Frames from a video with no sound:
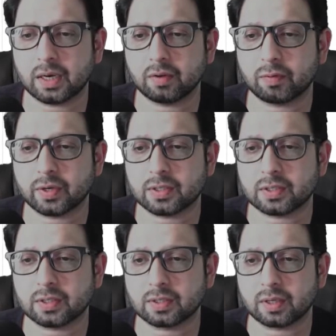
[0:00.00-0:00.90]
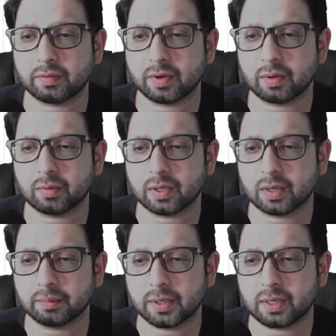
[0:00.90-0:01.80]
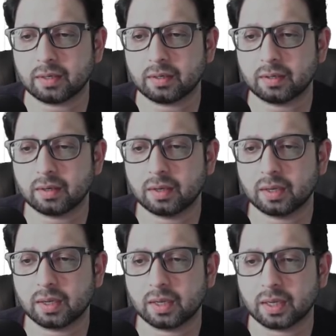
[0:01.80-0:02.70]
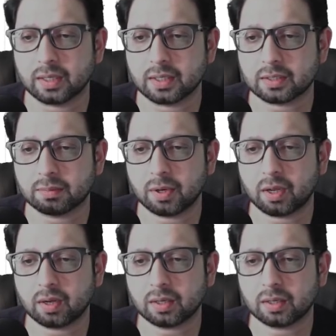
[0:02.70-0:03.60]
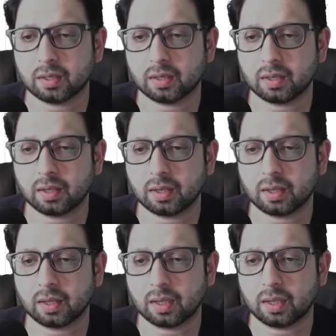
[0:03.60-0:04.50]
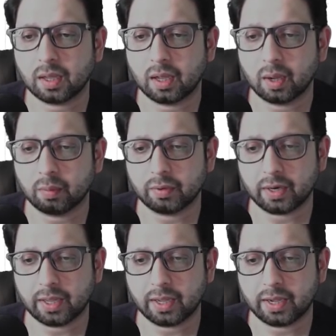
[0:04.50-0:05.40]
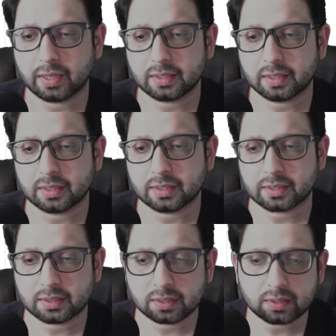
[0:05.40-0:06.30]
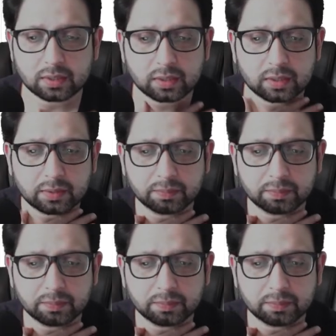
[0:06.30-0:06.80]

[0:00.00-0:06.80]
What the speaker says: for instance, if I will come here in this block, I will add insert